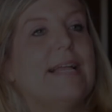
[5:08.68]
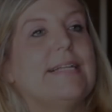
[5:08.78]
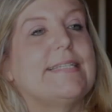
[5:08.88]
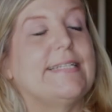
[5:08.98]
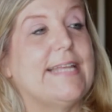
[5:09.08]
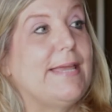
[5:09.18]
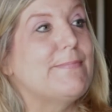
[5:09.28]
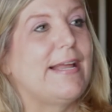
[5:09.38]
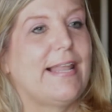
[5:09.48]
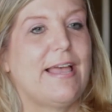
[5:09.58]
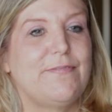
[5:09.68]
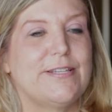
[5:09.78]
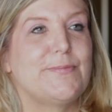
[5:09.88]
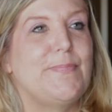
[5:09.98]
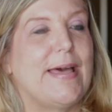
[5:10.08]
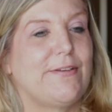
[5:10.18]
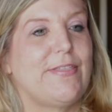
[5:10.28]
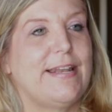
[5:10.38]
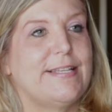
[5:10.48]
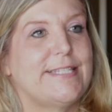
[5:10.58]
Today, my life is better
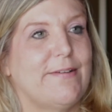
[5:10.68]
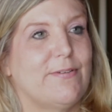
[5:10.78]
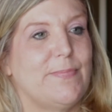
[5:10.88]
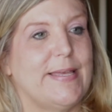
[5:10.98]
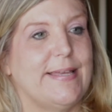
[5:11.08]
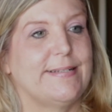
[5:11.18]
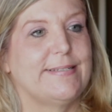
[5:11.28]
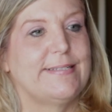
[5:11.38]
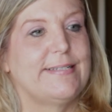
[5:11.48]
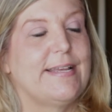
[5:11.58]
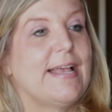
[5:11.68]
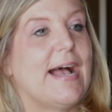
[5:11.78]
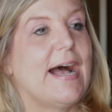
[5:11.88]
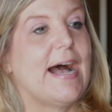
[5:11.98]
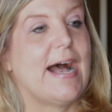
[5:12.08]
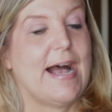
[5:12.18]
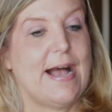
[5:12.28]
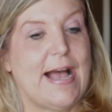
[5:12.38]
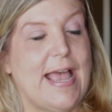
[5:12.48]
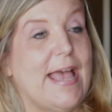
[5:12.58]
than it's ever been.
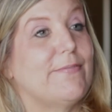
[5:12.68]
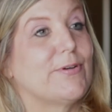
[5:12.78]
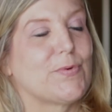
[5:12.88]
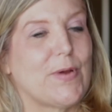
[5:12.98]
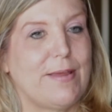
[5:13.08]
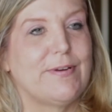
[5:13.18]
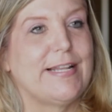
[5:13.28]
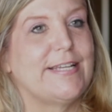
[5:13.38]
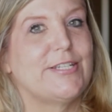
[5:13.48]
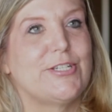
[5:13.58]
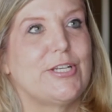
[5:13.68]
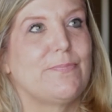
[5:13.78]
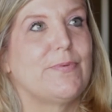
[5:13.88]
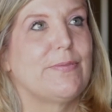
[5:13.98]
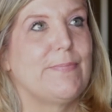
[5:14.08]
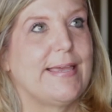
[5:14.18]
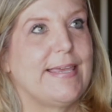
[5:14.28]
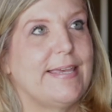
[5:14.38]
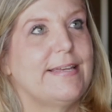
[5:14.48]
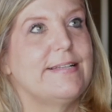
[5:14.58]
I have a great relationship with my
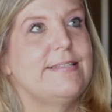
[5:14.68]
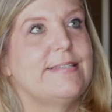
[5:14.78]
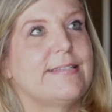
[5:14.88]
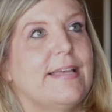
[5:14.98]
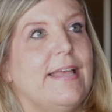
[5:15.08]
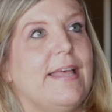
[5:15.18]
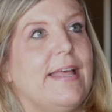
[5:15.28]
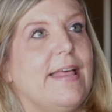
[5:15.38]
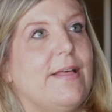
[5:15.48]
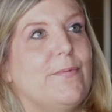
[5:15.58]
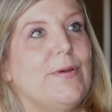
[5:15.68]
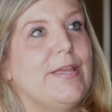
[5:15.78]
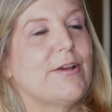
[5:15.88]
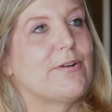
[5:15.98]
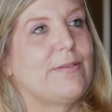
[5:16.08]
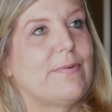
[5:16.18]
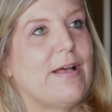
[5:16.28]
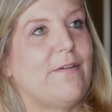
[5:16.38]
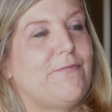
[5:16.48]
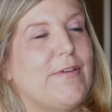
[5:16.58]
kids. We are
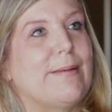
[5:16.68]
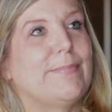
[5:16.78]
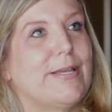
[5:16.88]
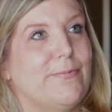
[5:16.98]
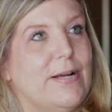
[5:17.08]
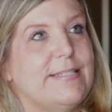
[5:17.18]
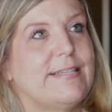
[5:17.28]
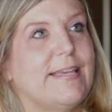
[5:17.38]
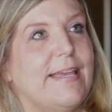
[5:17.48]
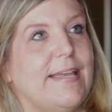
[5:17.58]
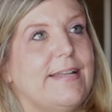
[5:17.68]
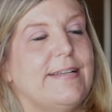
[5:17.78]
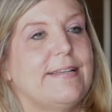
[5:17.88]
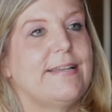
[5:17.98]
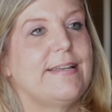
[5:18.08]
a family once again.